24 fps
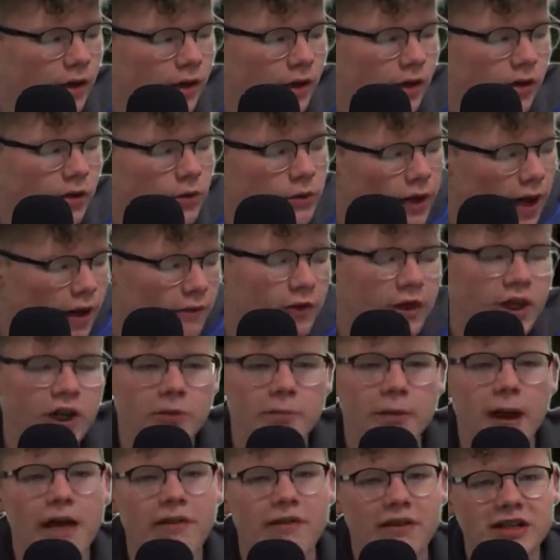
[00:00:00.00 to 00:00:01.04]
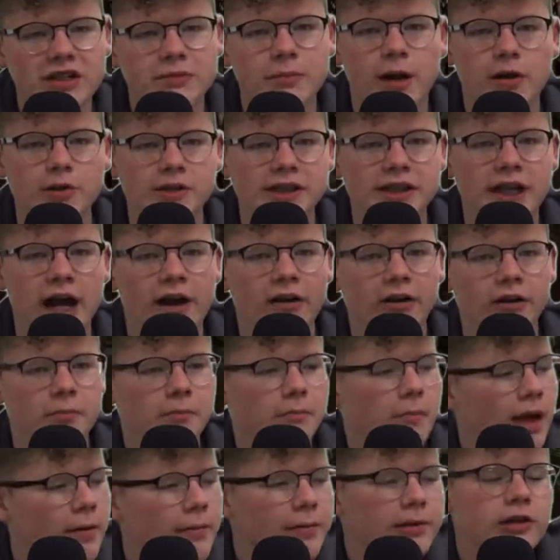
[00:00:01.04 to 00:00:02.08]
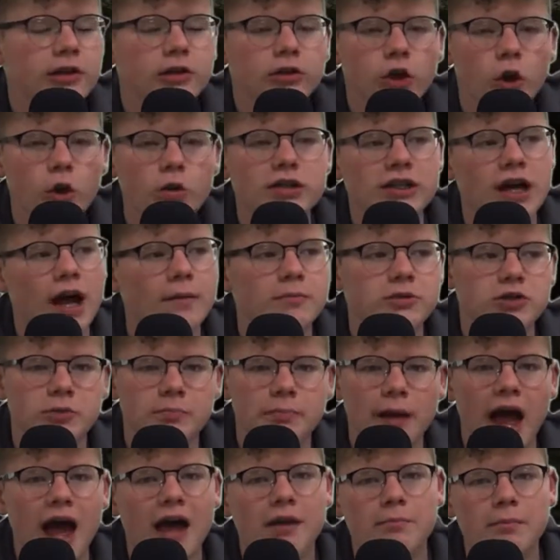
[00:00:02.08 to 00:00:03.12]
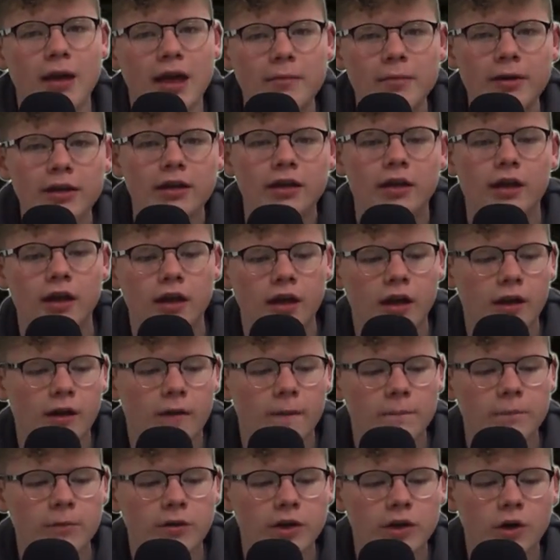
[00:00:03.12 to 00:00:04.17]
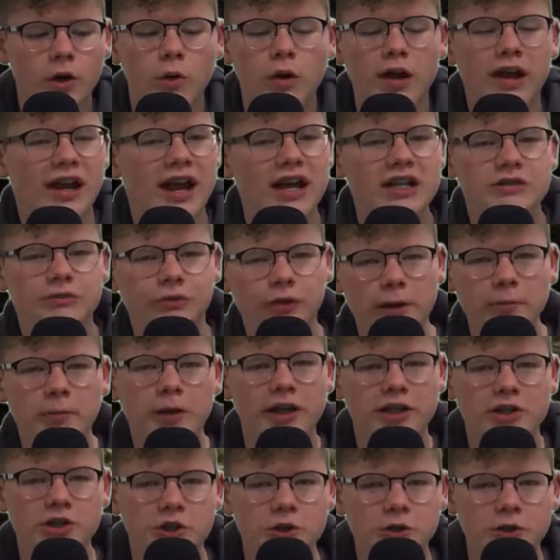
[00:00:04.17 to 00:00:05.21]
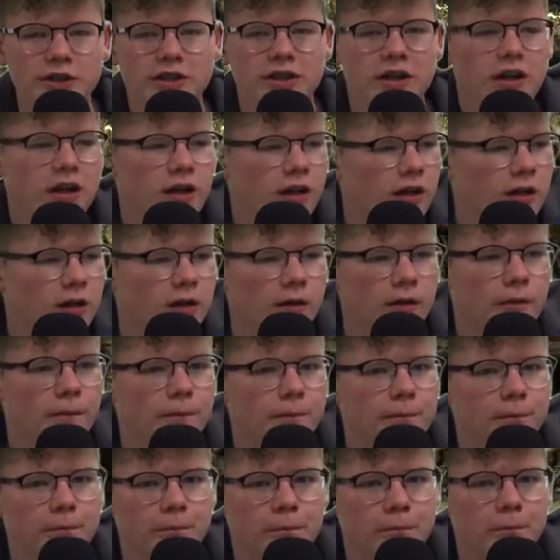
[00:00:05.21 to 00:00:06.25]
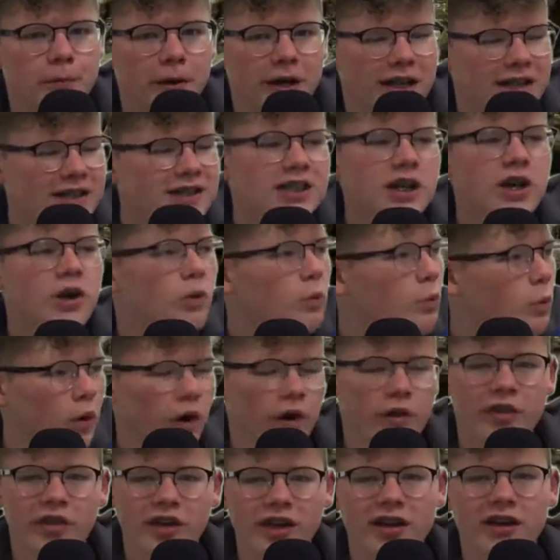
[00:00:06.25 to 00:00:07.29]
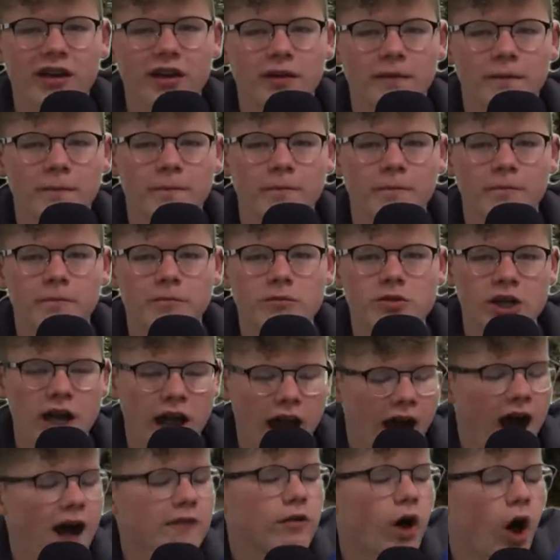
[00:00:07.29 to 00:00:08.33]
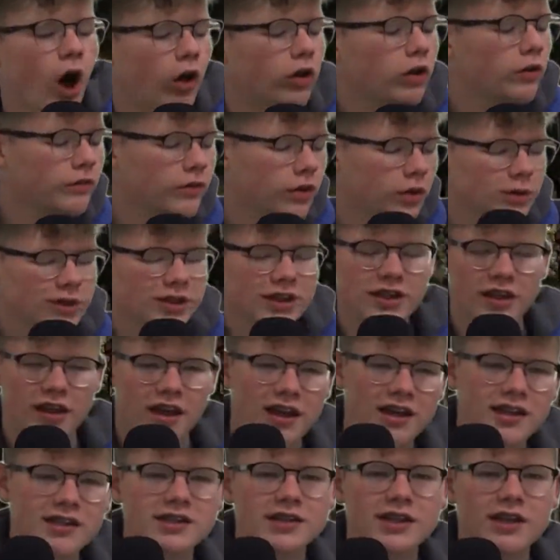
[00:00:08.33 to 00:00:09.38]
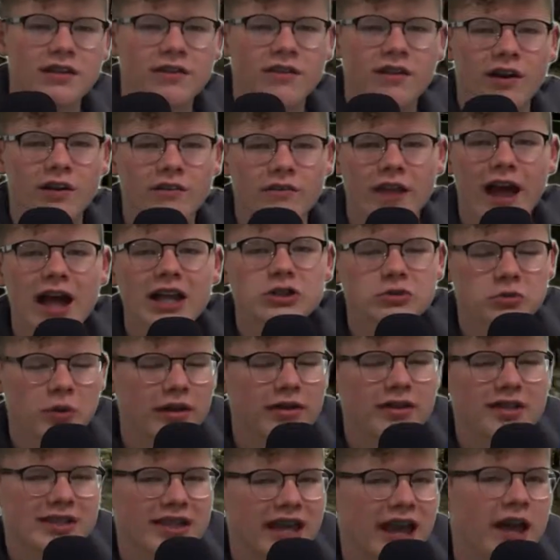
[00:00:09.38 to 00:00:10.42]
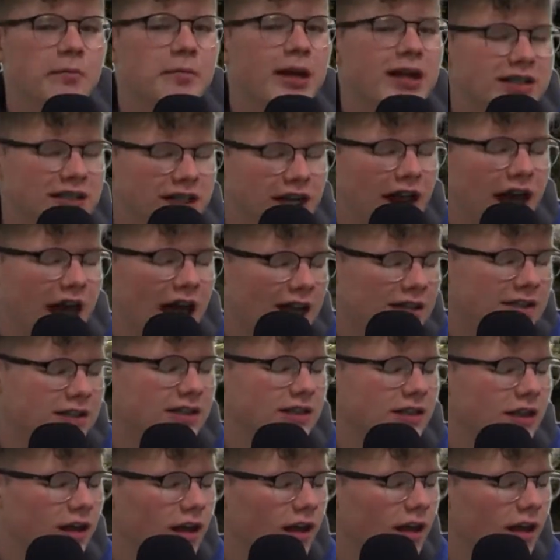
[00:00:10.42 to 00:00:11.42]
You never hear bad things about Skyrim. Maybe the load times are bad. Maybe, it has frame rate issues. But isn't it worth it to have all of those things in there? That's why this game gets an S.